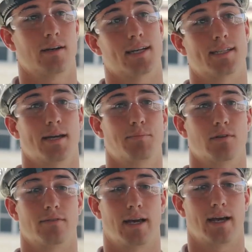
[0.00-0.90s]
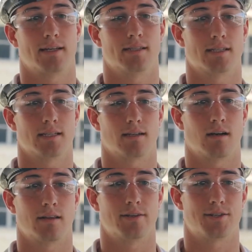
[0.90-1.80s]
good example of that is that
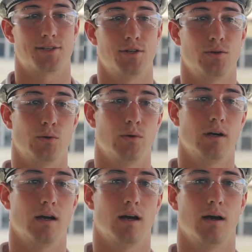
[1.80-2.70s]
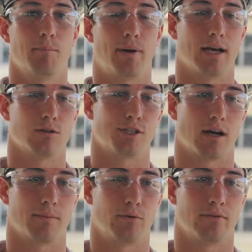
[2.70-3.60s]
on this new panel
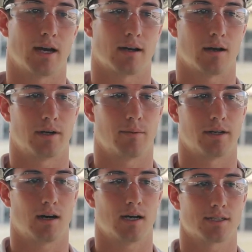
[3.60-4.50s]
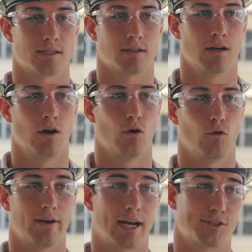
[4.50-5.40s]
job that we've got coming up in Austin,
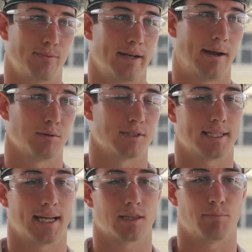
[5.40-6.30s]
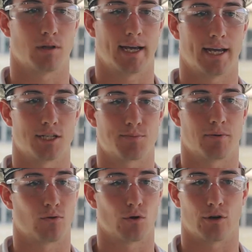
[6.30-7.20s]
we've actually been able to take the plans
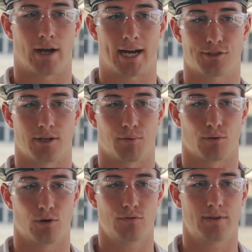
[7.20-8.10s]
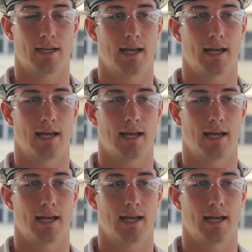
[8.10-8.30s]
before they're actually approved